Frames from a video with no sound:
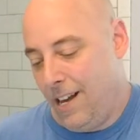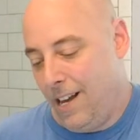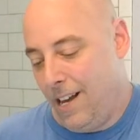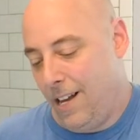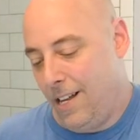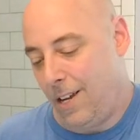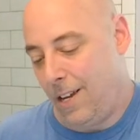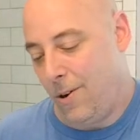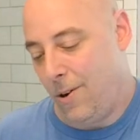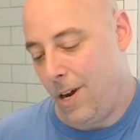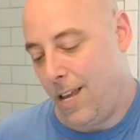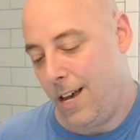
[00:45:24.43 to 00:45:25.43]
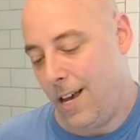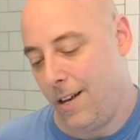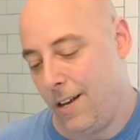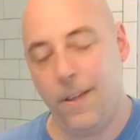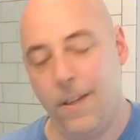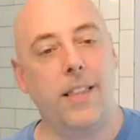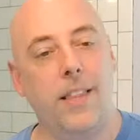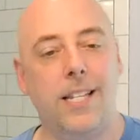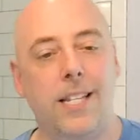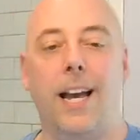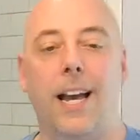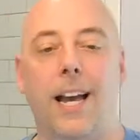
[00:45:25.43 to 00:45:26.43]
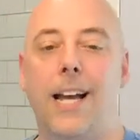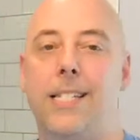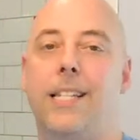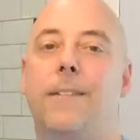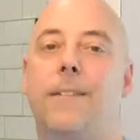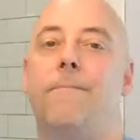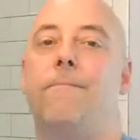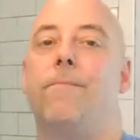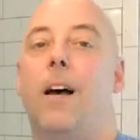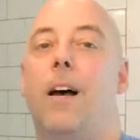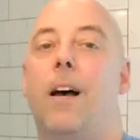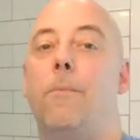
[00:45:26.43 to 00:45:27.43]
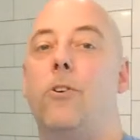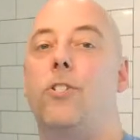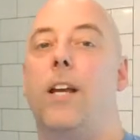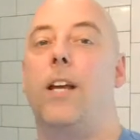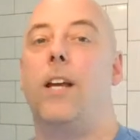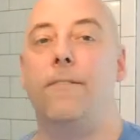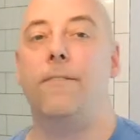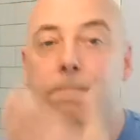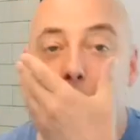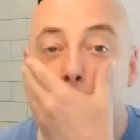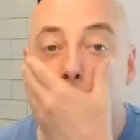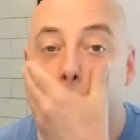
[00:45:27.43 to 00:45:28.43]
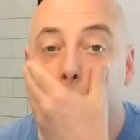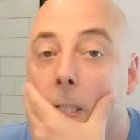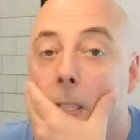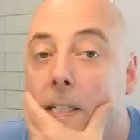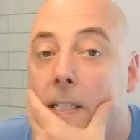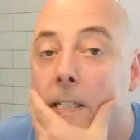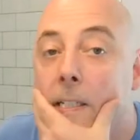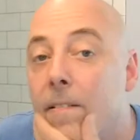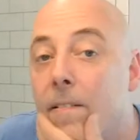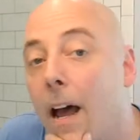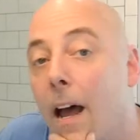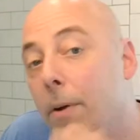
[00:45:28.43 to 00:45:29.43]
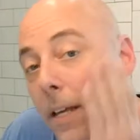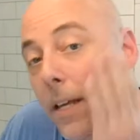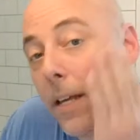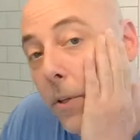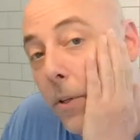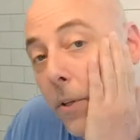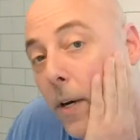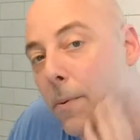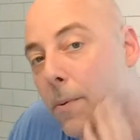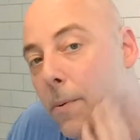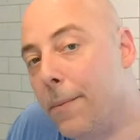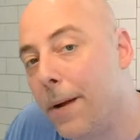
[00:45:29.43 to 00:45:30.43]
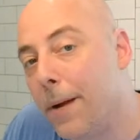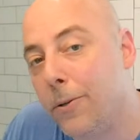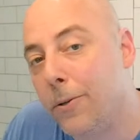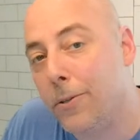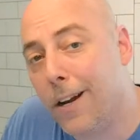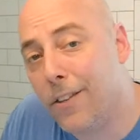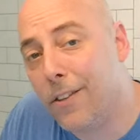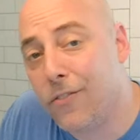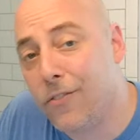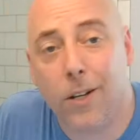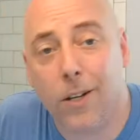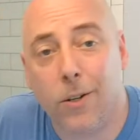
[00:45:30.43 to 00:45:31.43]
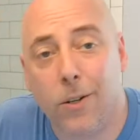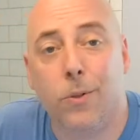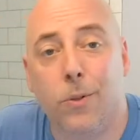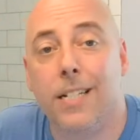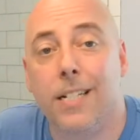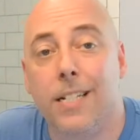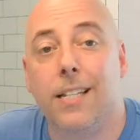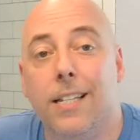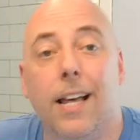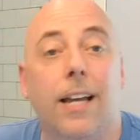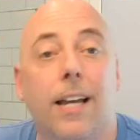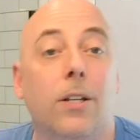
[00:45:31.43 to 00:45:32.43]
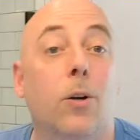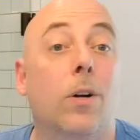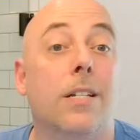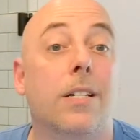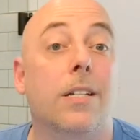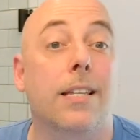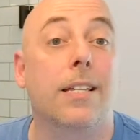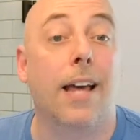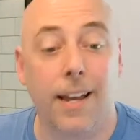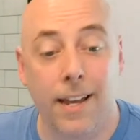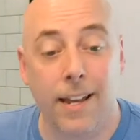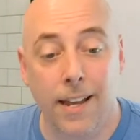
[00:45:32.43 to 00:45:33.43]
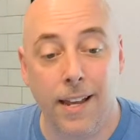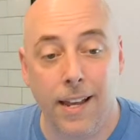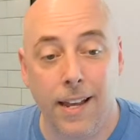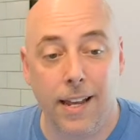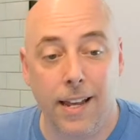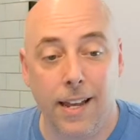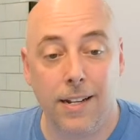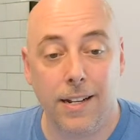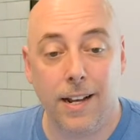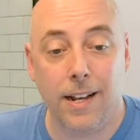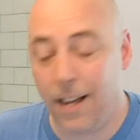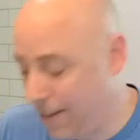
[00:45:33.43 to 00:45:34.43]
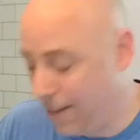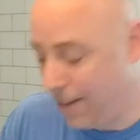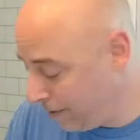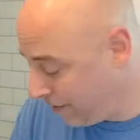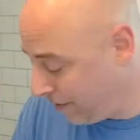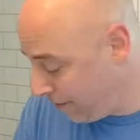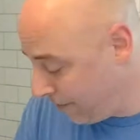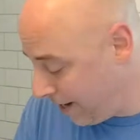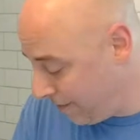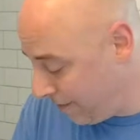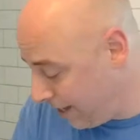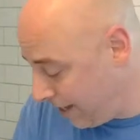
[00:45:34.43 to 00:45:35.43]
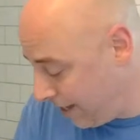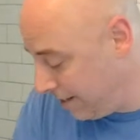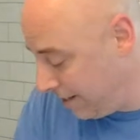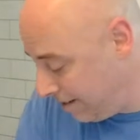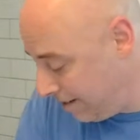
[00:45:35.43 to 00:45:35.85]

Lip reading: So, yeah, I think that's it, guys. I'm all shaved. Now I'm going to hit it with a razor. I'm not going to do that on this video. You don't need to see that. You don't want to see that. And I think we've covered everything, and